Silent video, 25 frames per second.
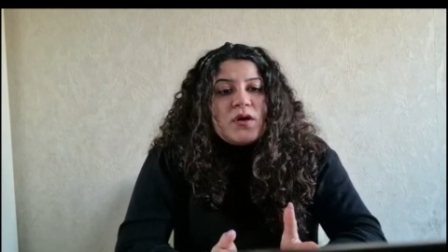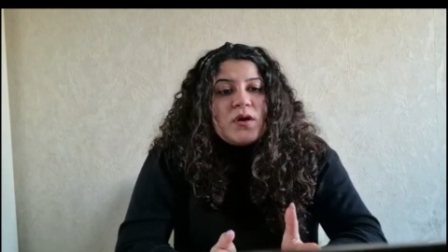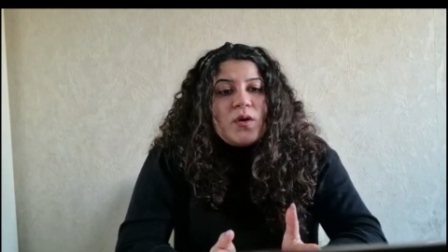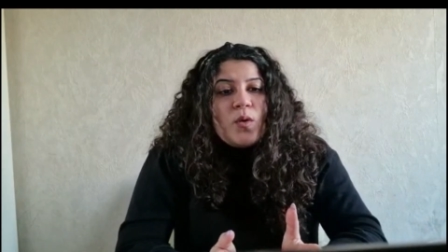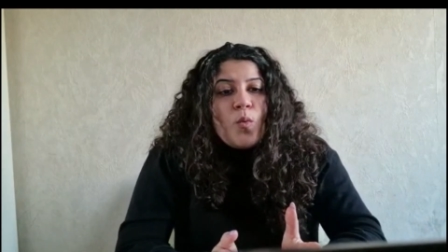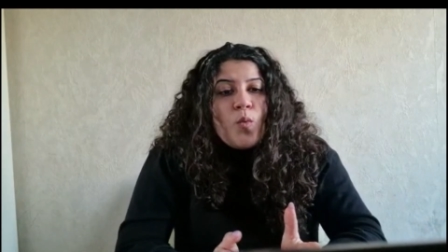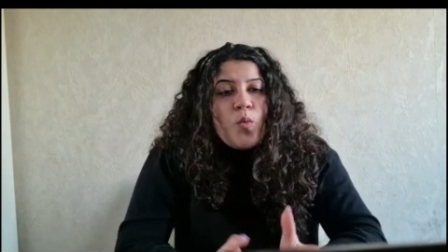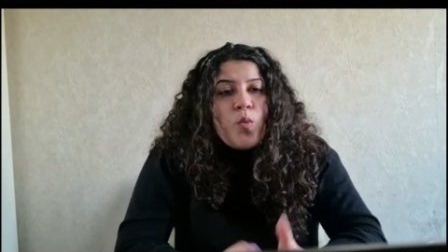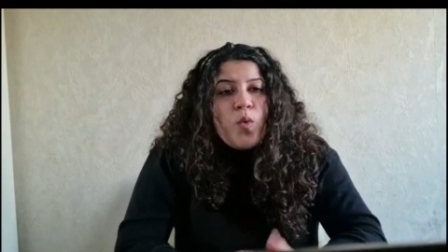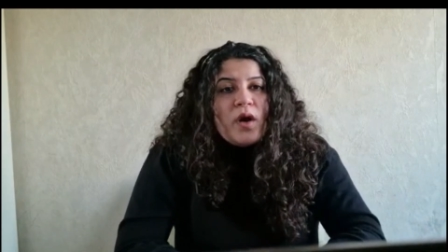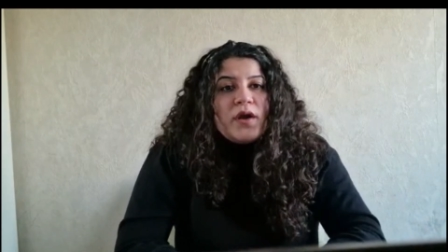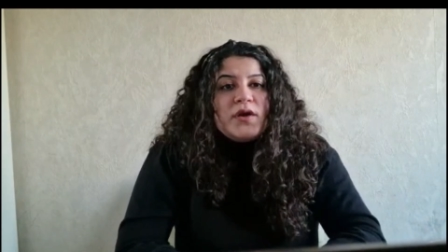
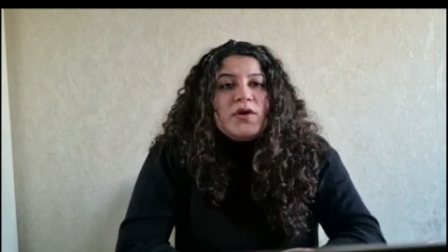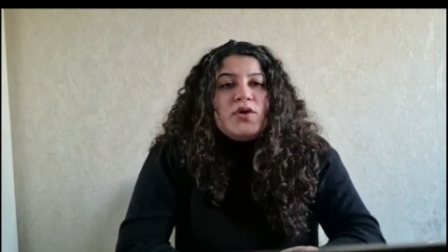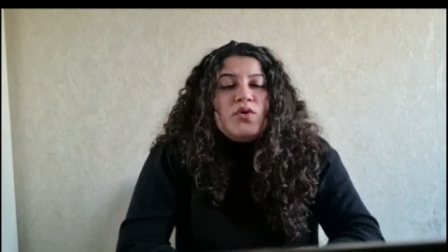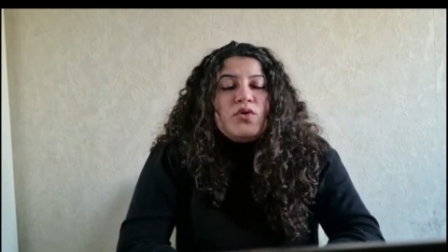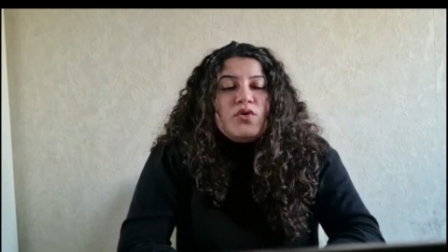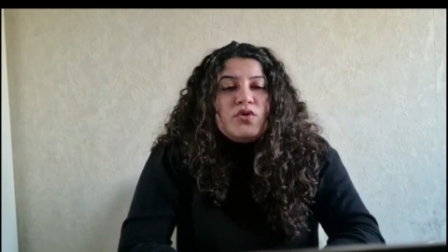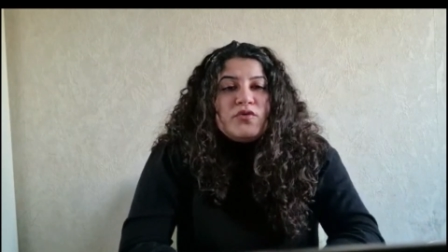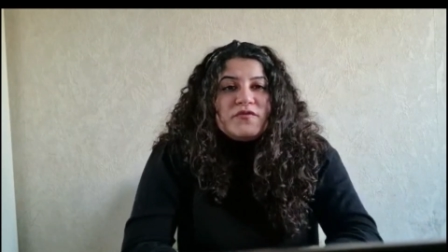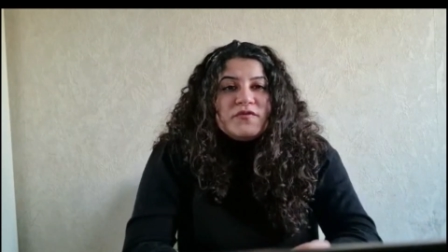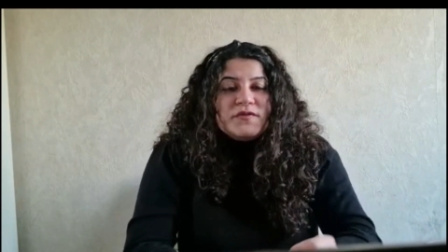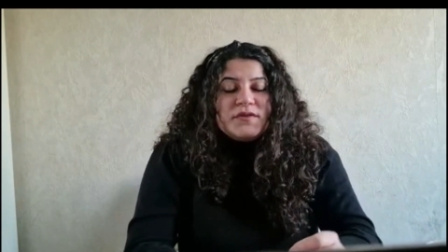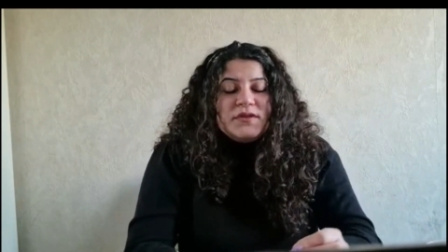one
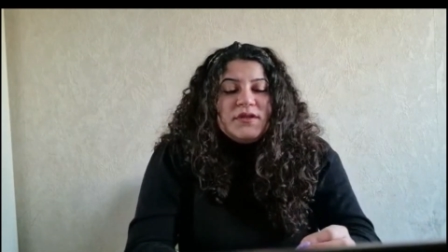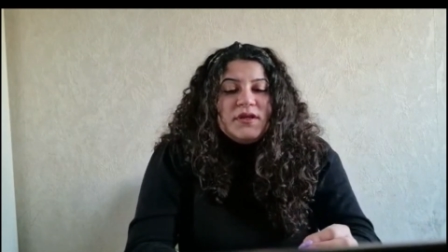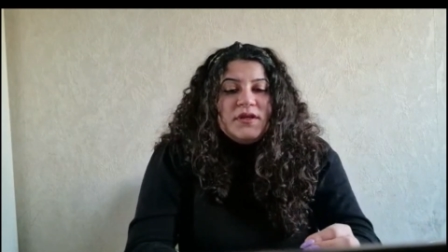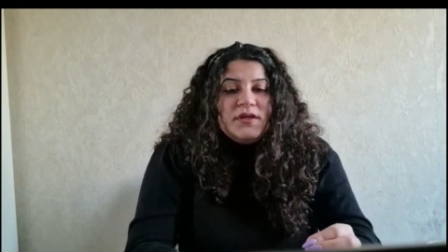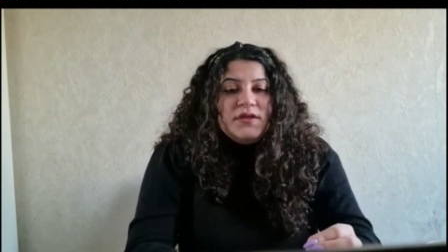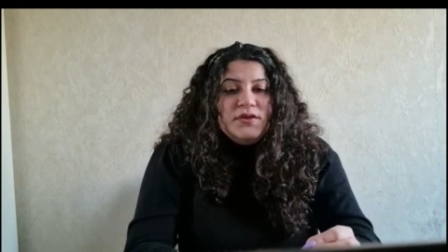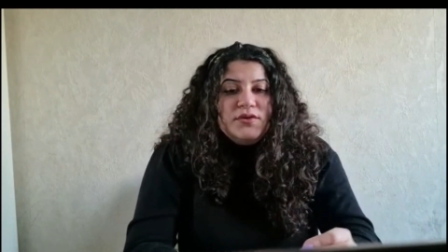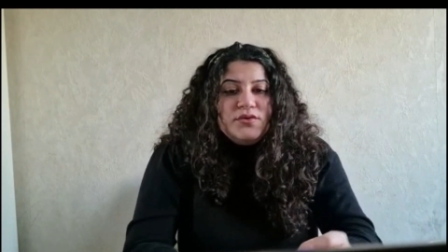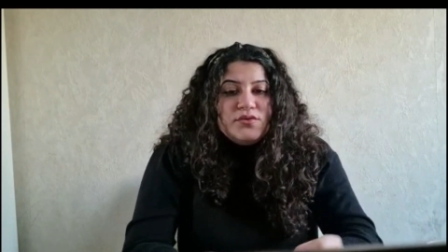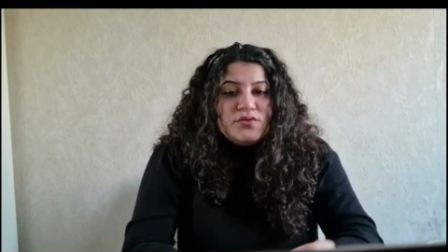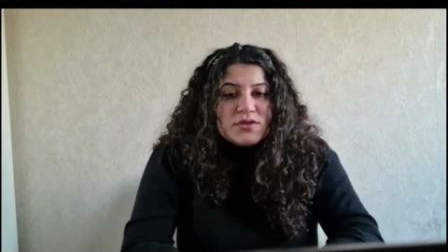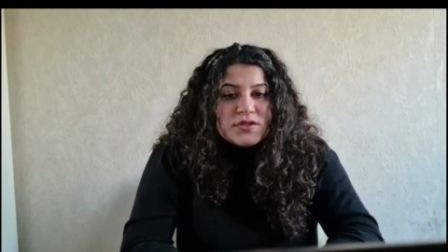of the
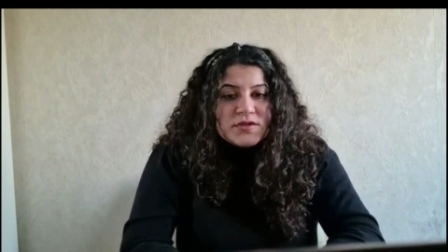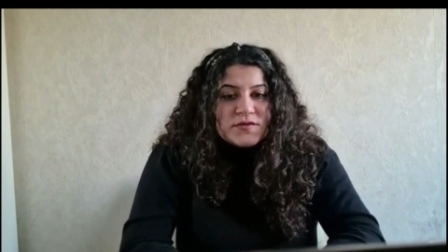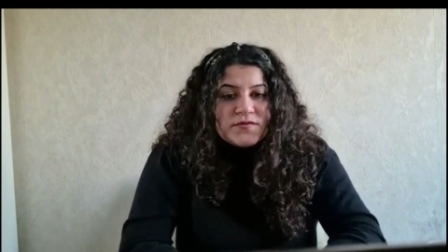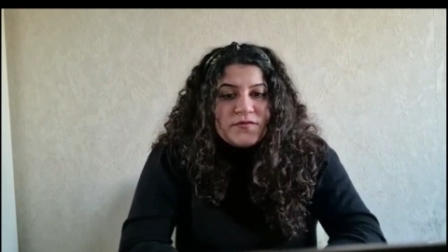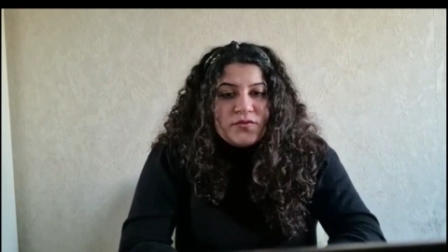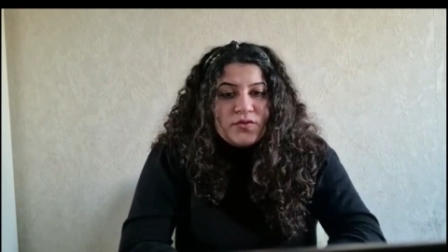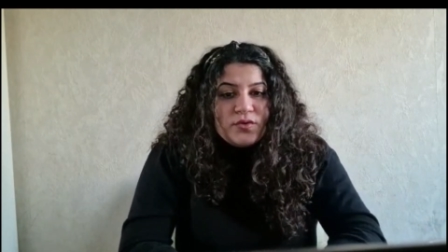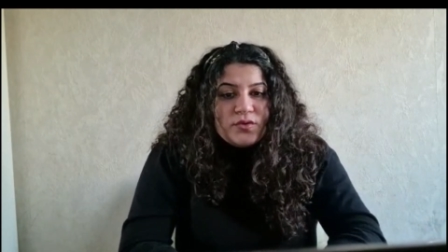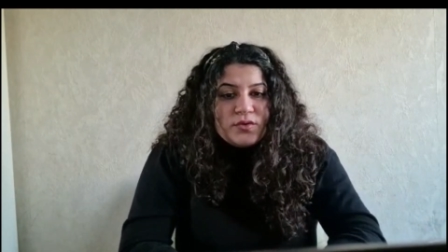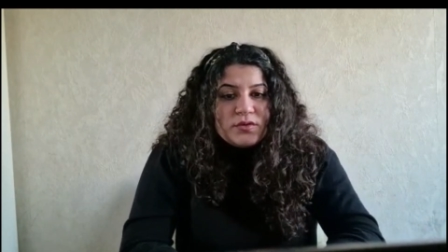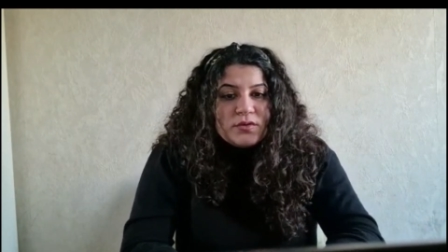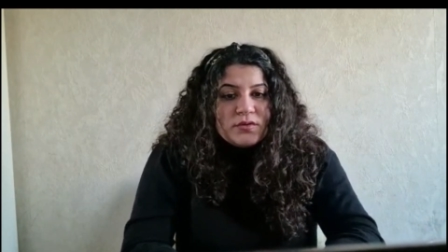
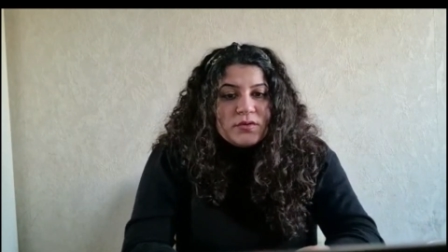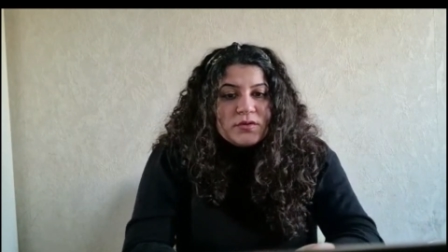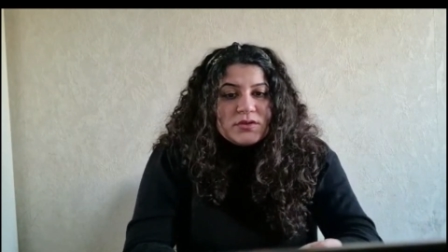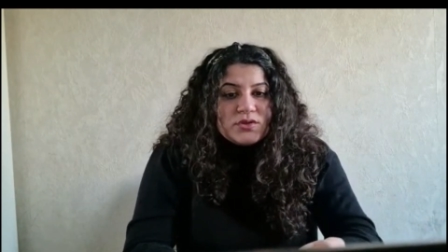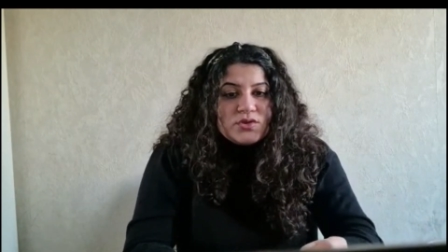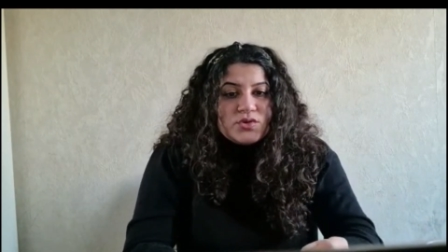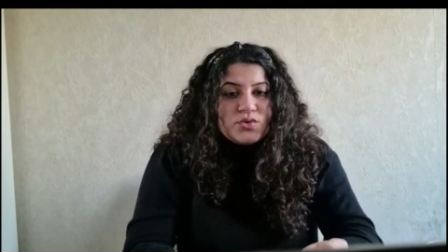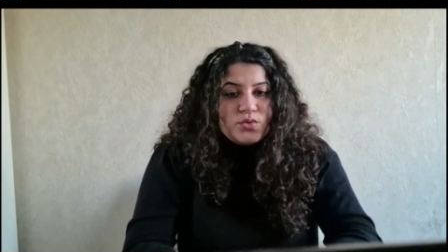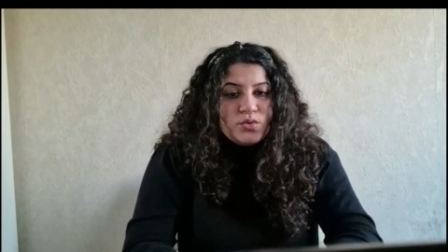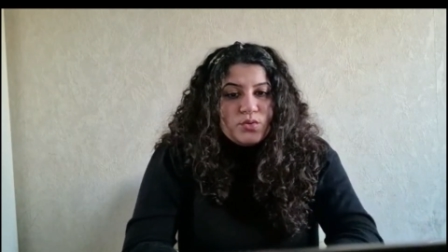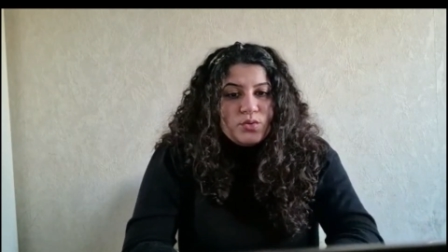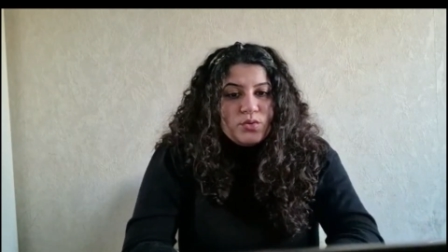useful
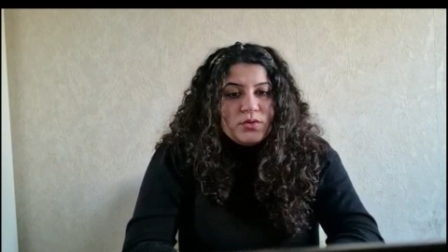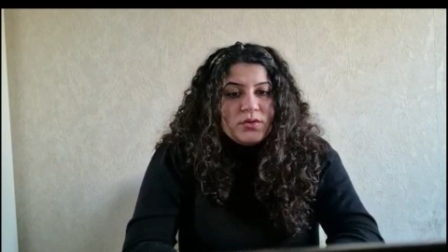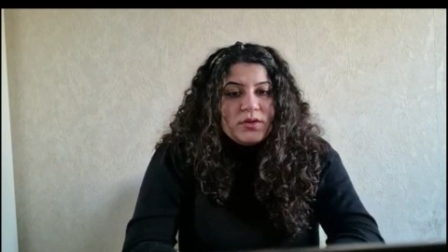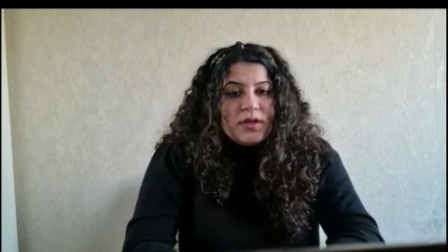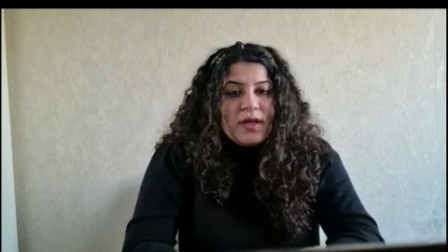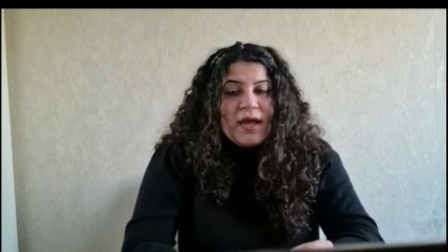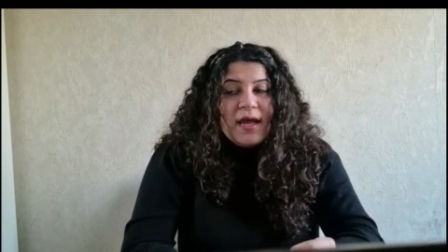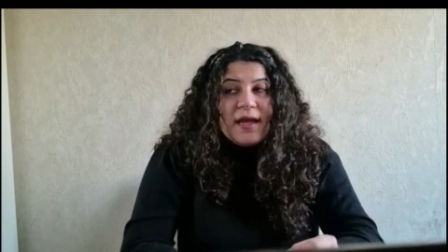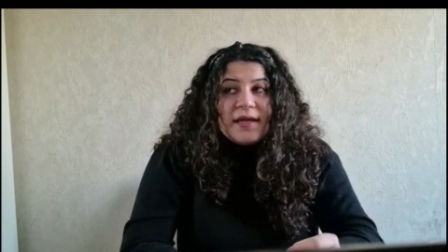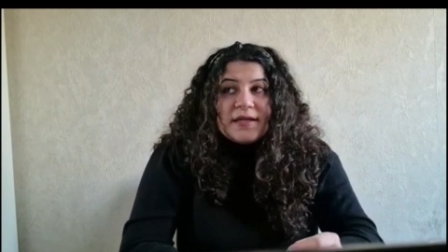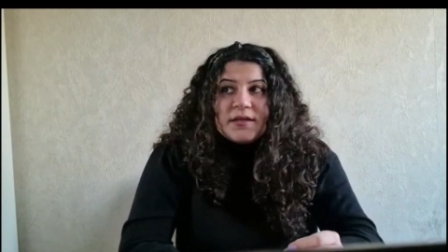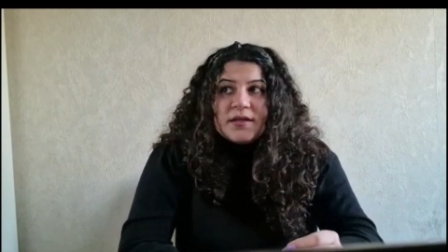tool
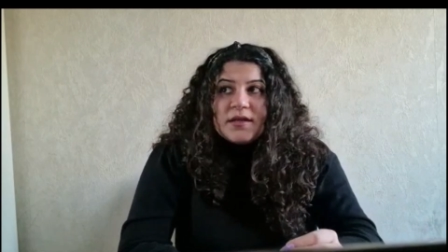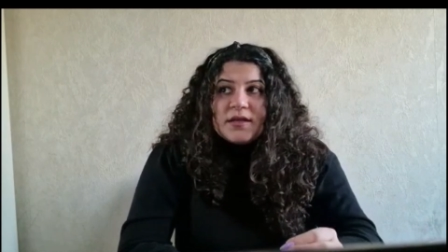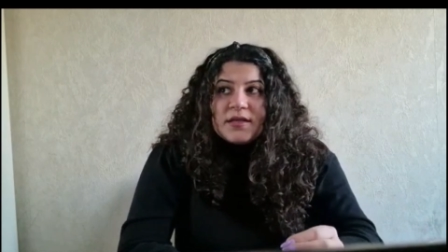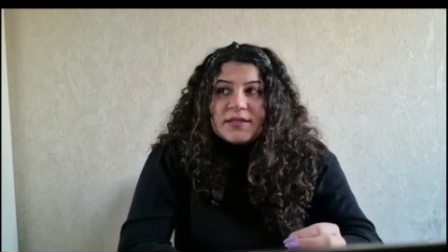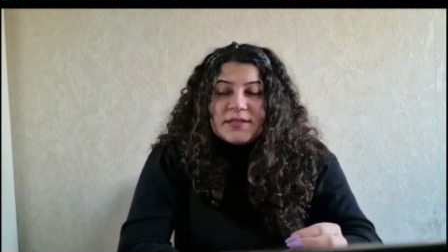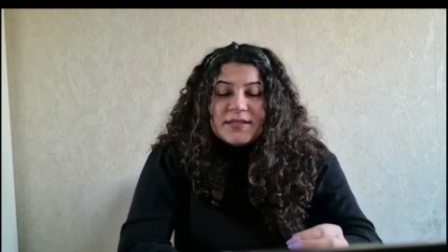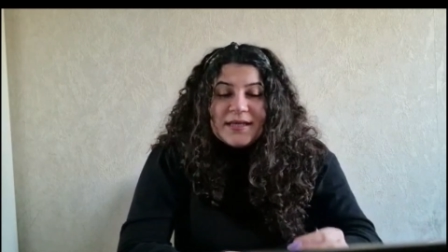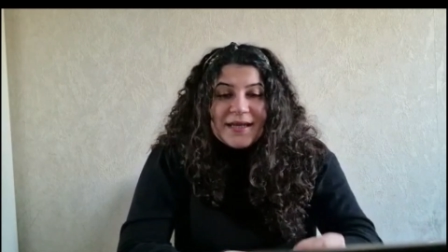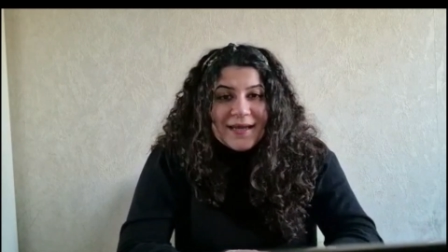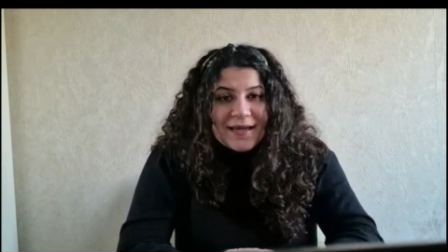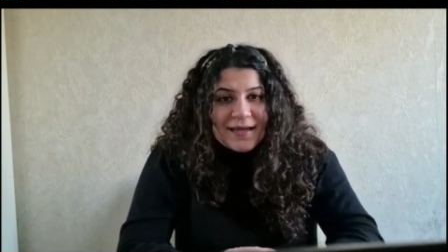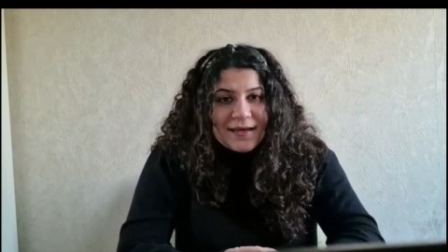and
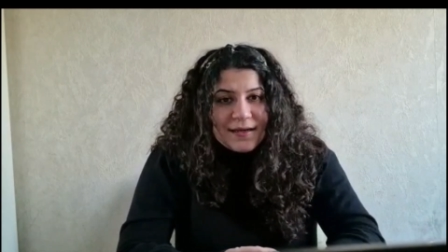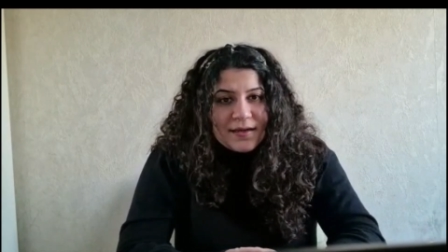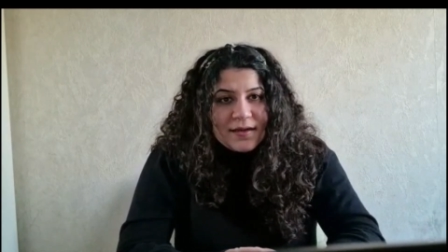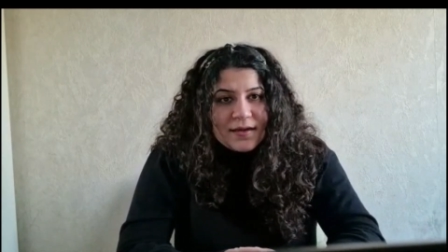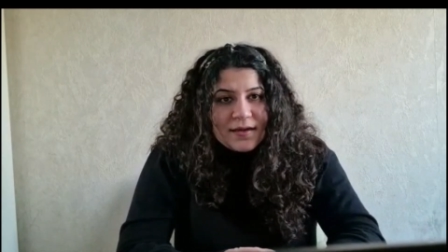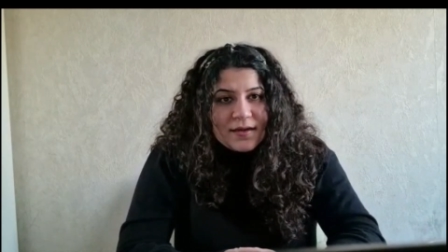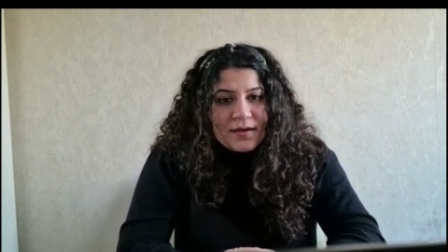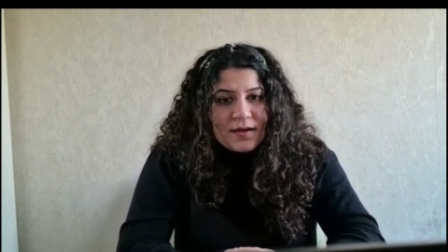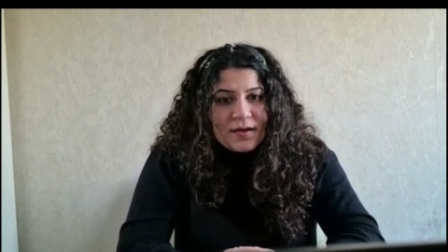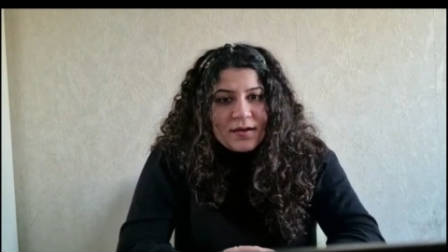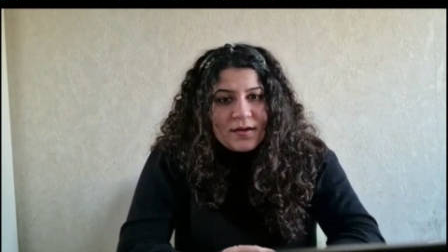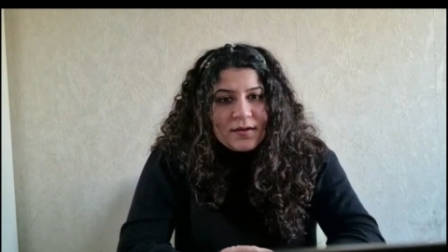
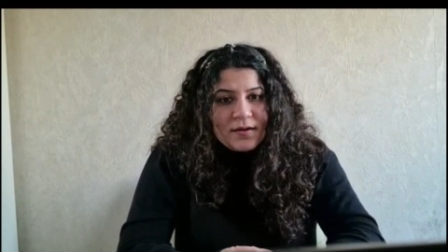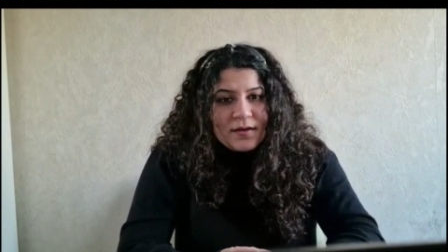technique